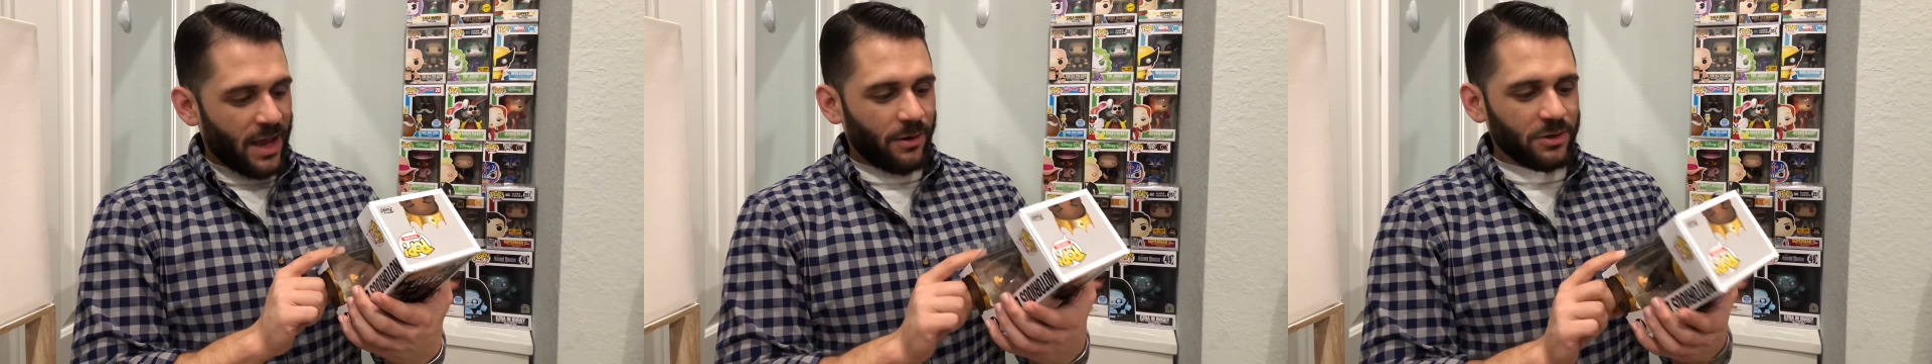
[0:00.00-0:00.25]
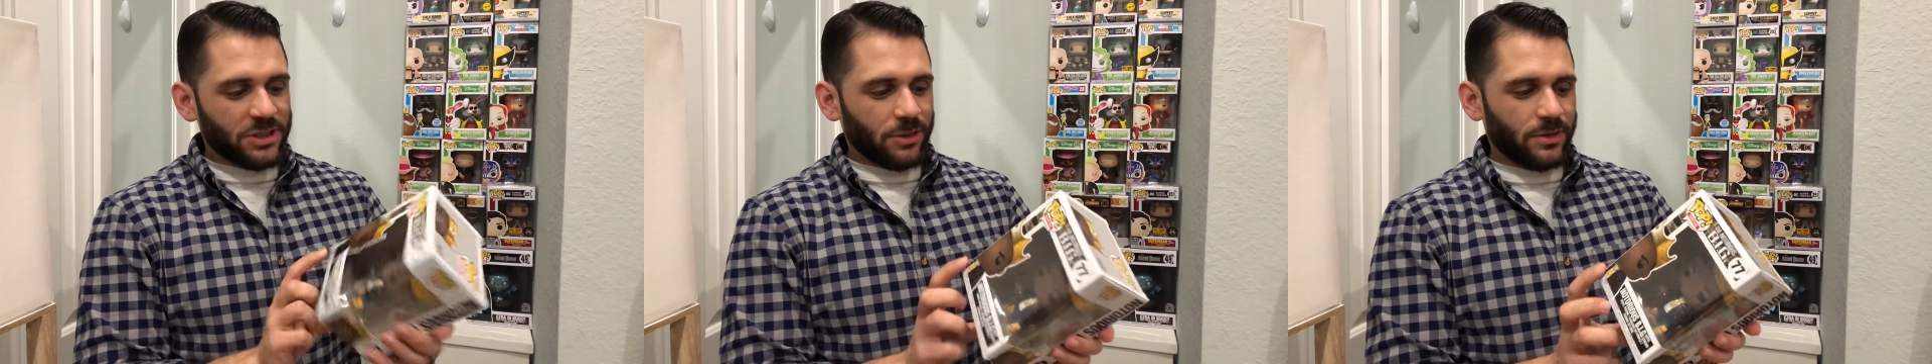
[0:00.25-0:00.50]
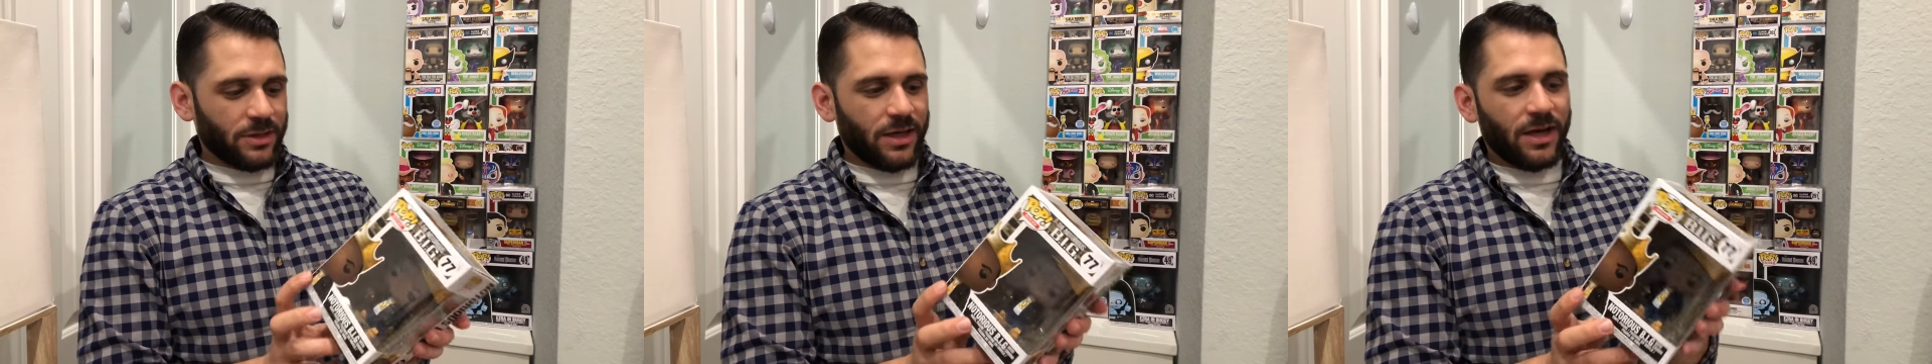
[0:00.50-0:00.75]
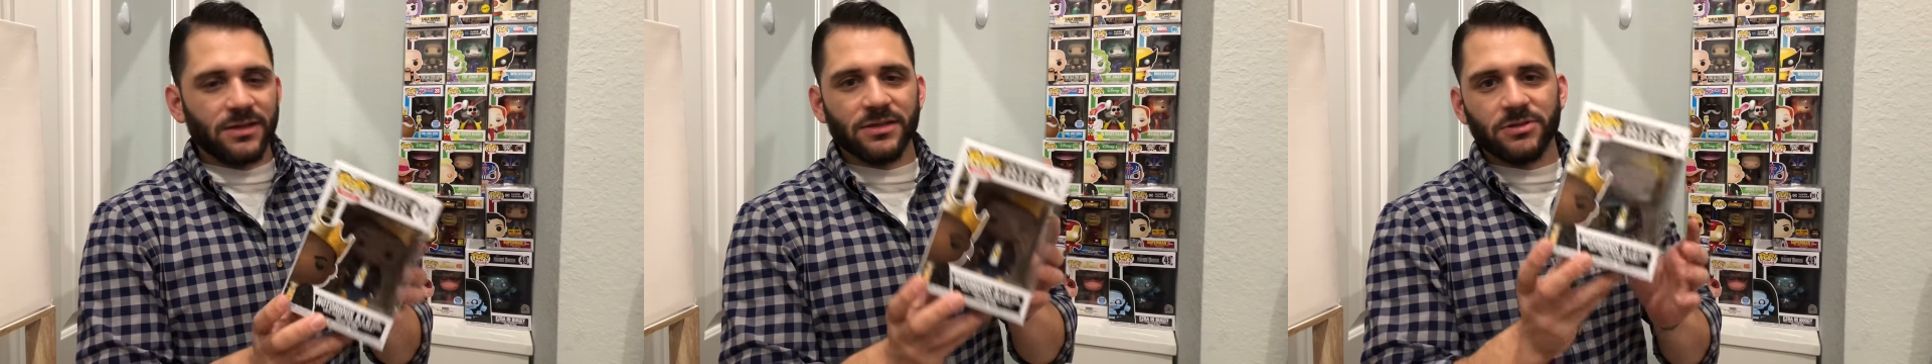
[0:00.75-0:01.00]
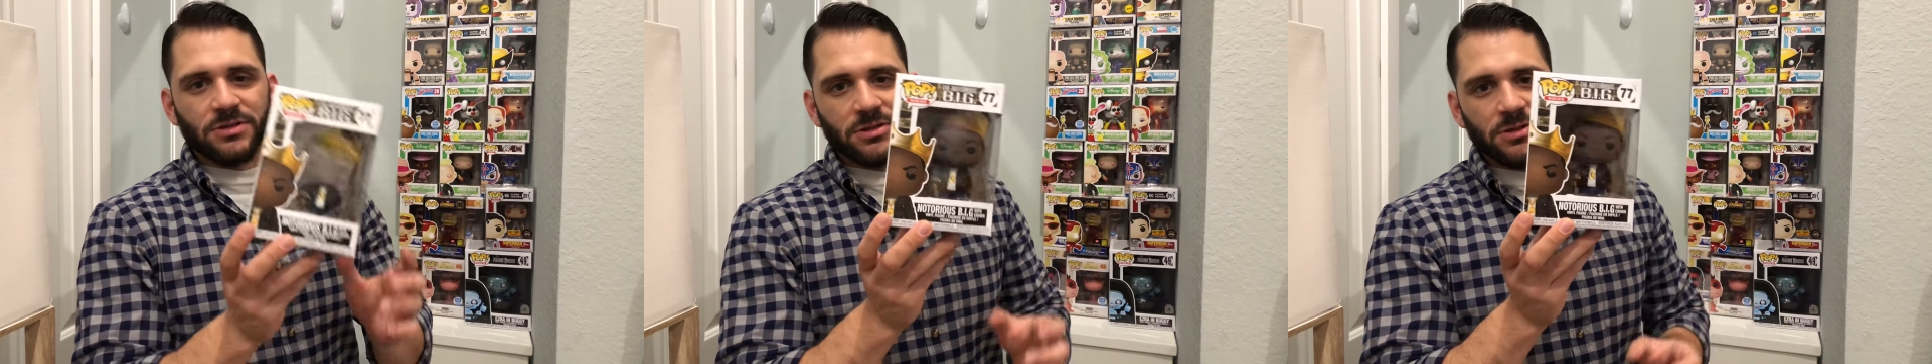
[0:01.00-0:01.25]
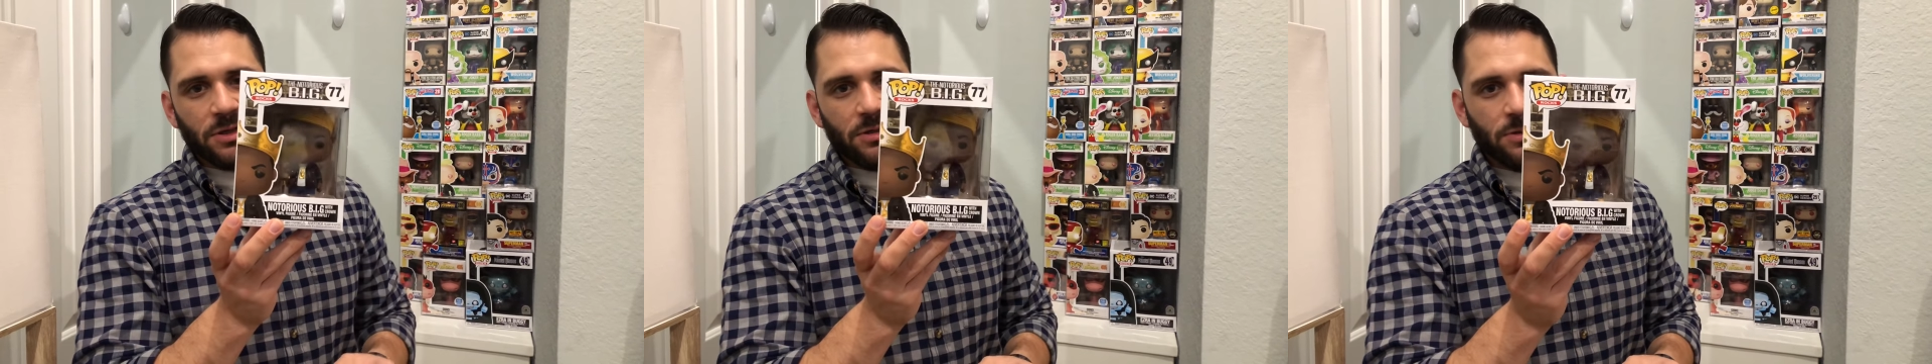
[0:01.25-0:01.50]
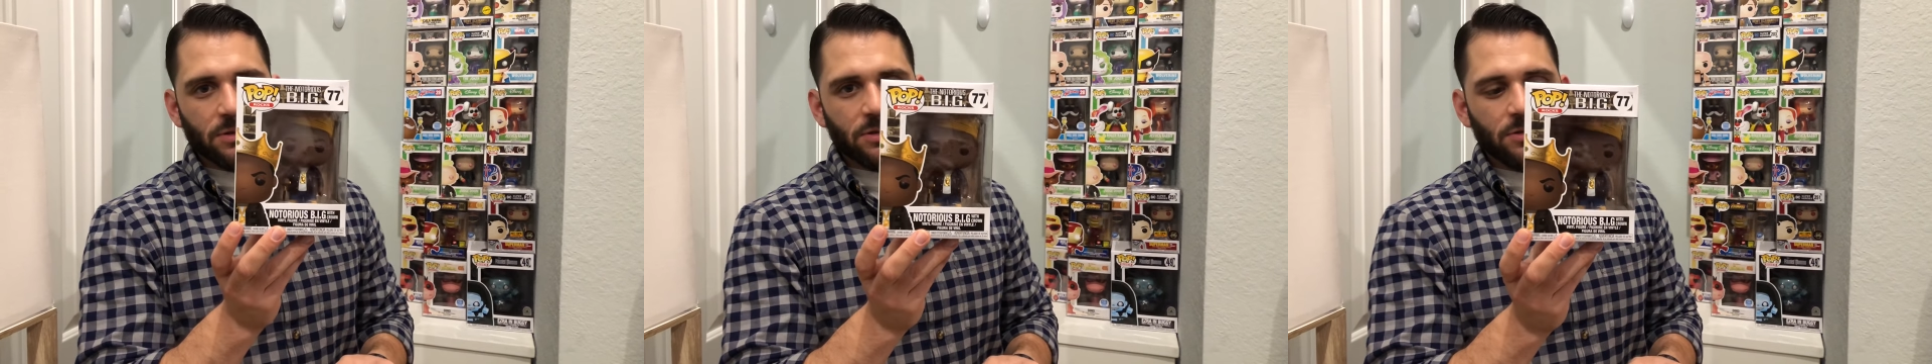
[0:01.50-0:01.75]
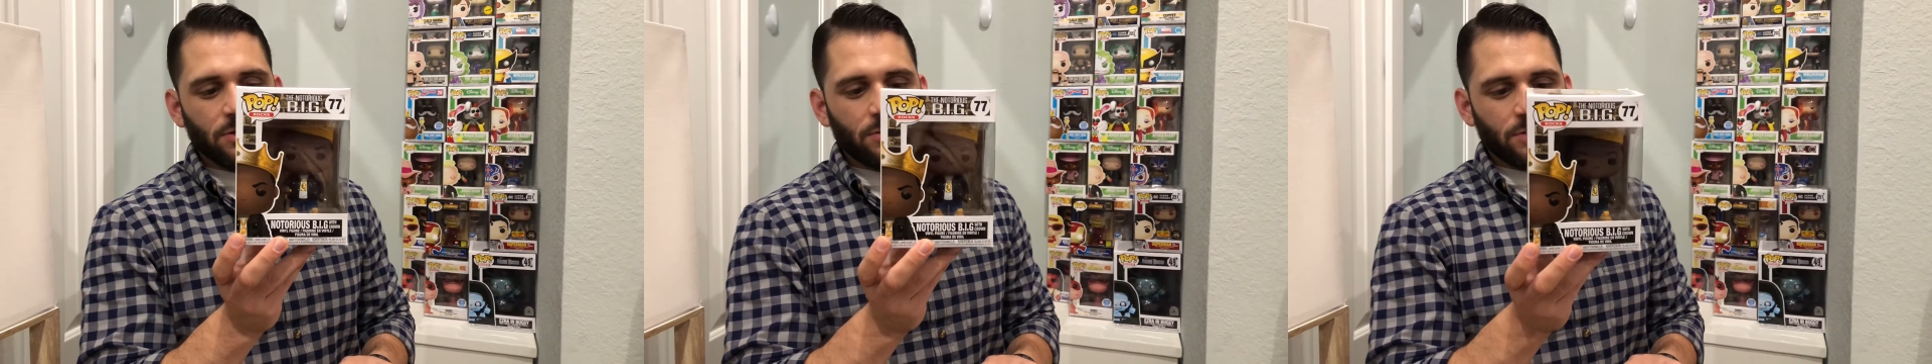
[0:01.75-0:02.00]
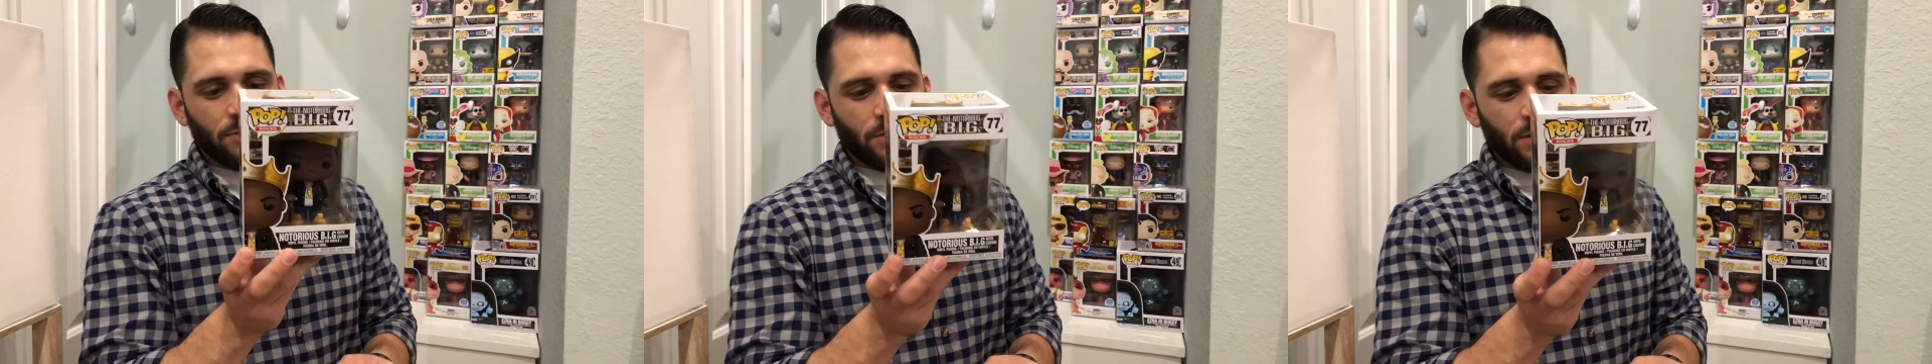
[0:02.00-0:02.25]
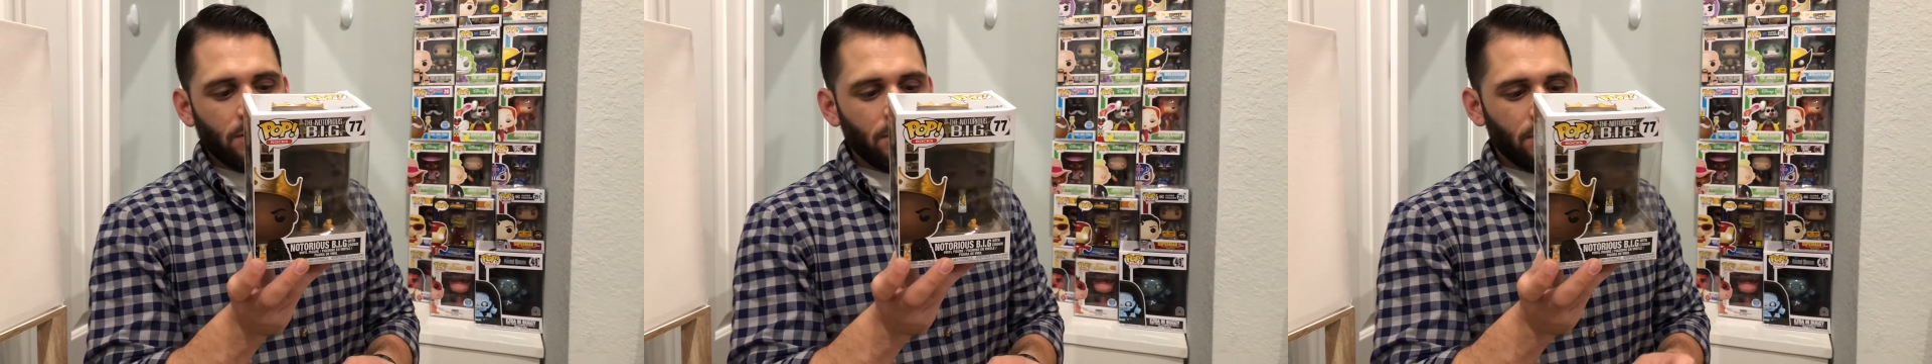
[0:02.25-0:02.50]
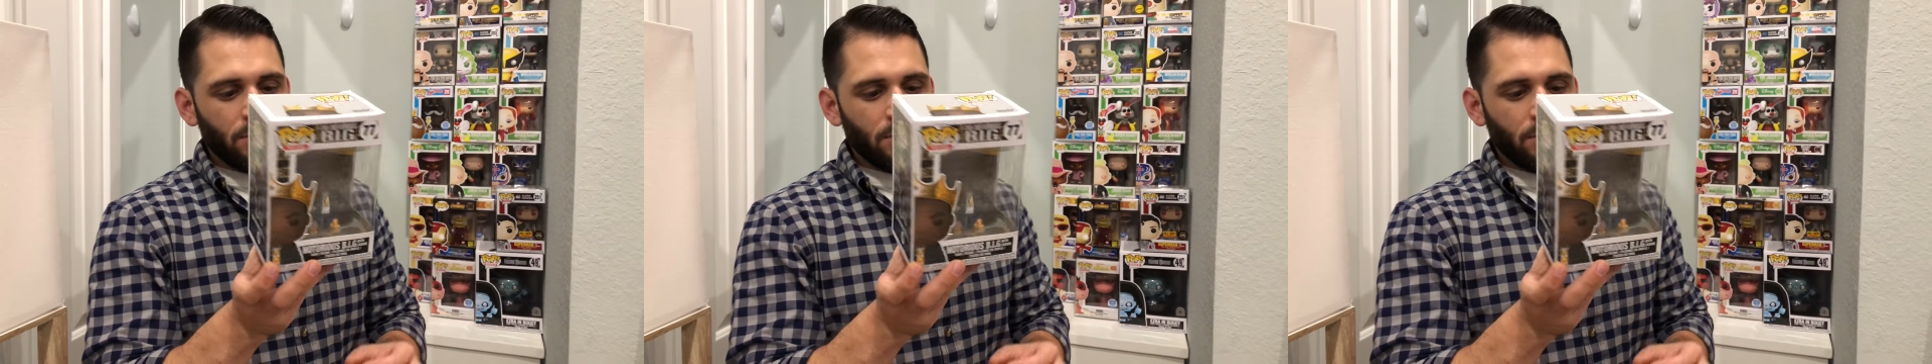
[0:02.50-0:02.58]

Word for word: I wish I would have gotten the Toy Tokyo one too, the one in red.